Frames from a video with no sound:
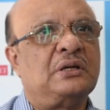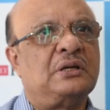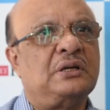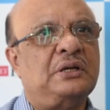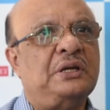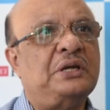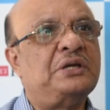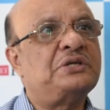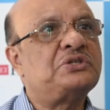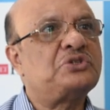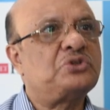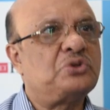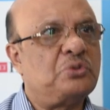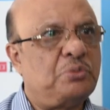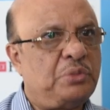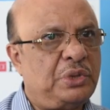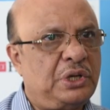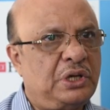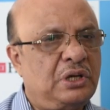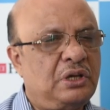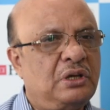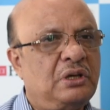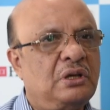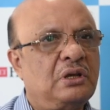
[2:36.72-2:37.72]
needs to
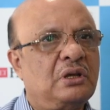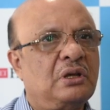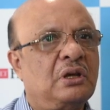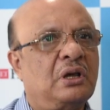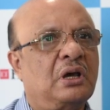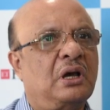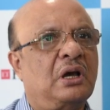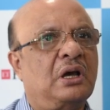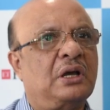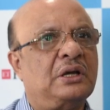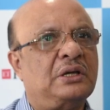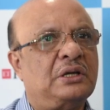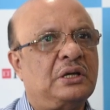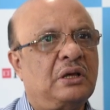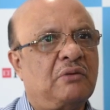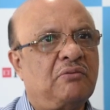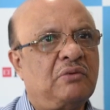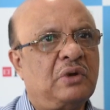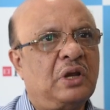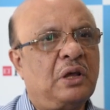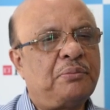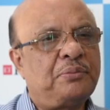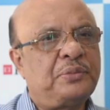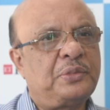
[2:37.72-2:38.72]
be
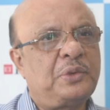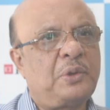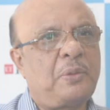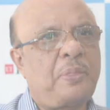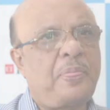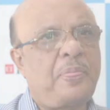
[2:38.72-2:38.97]
developed.